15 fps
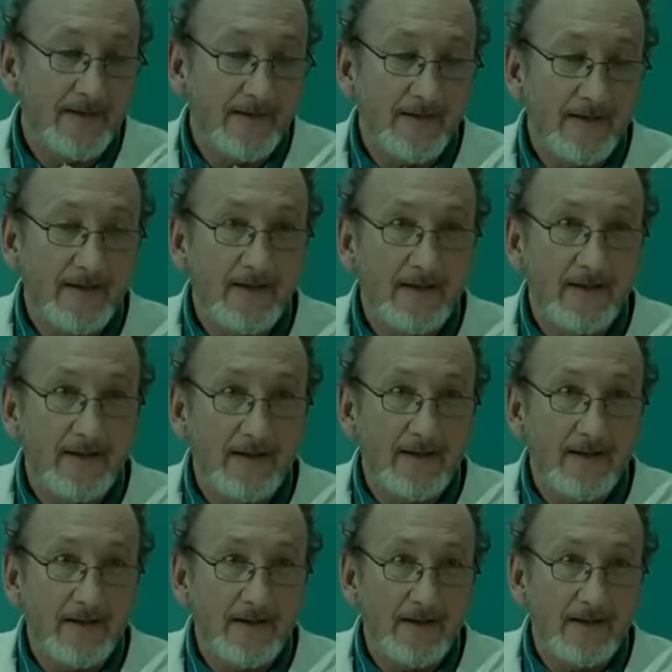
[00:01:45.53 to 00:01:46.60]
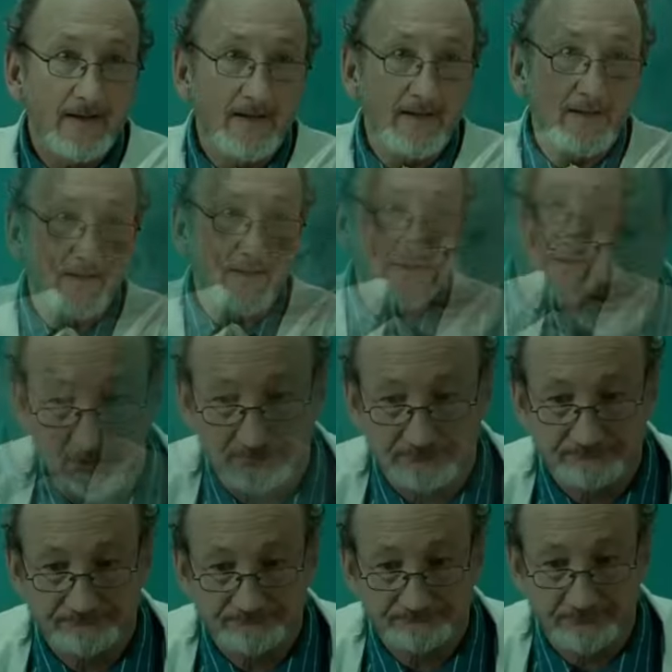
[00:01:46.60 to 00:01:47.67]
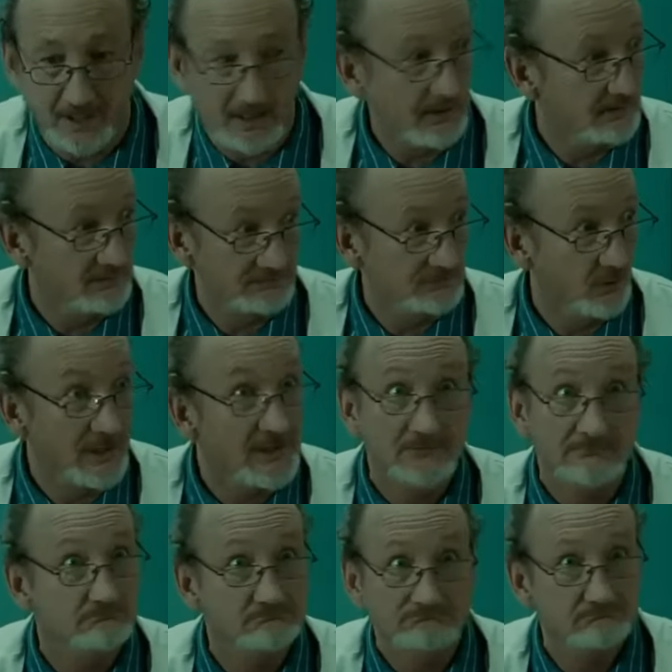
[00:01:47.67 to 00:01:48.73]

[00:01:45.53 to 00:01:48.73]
always arriving late, but most importantly he asks for his skills as a